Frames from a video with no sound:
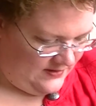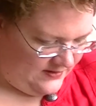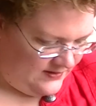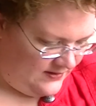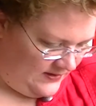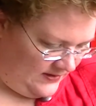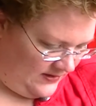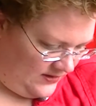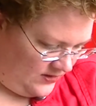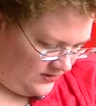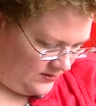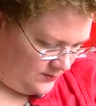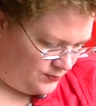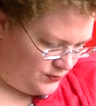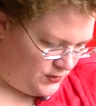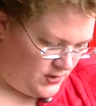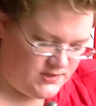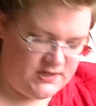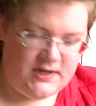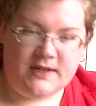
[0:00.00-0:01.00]
the other
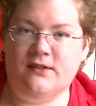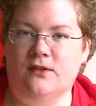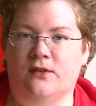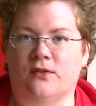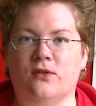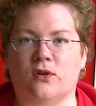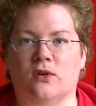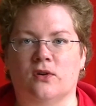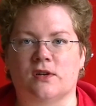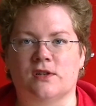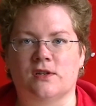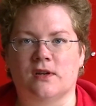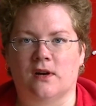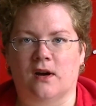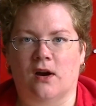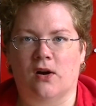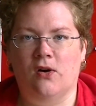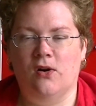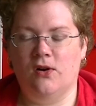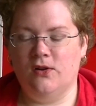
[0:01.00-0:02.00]
projects of course
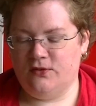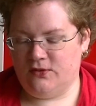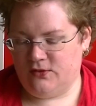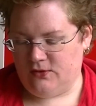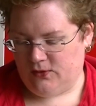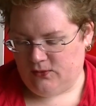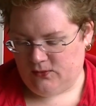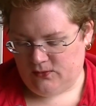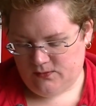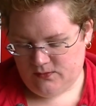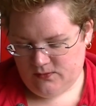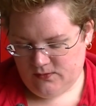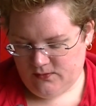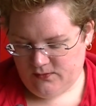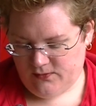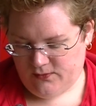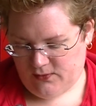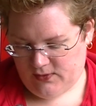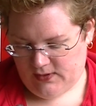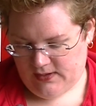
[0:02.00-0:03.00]
are also
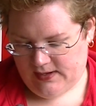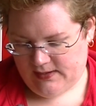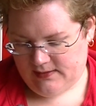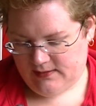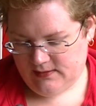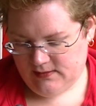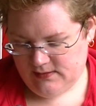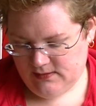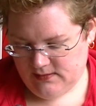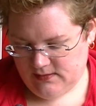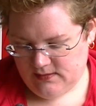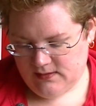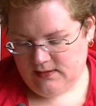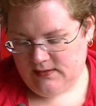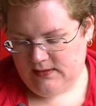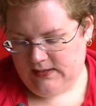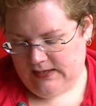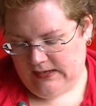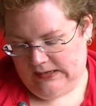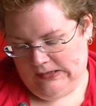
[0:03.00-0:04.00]
for that
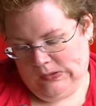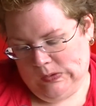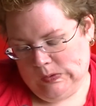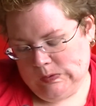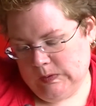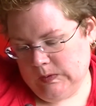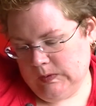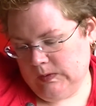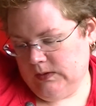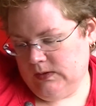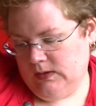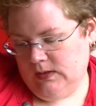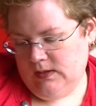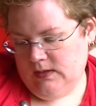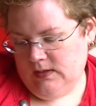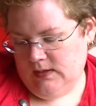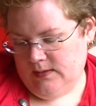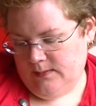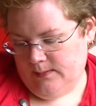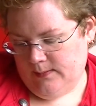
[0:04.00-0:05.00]
made along
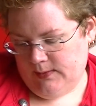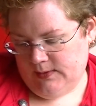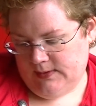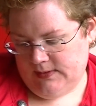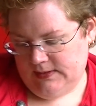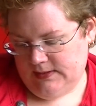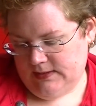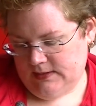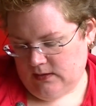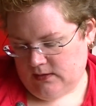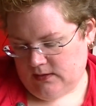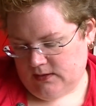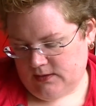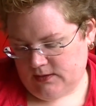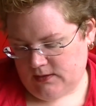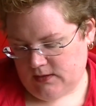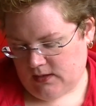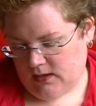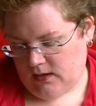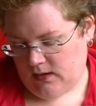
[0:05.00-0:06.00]
but these are
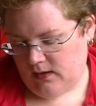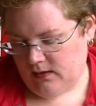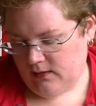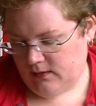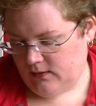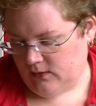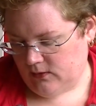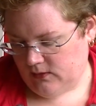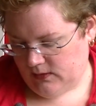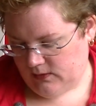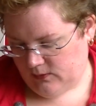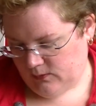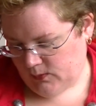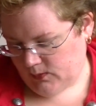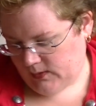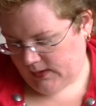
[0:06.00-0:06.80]
started so these will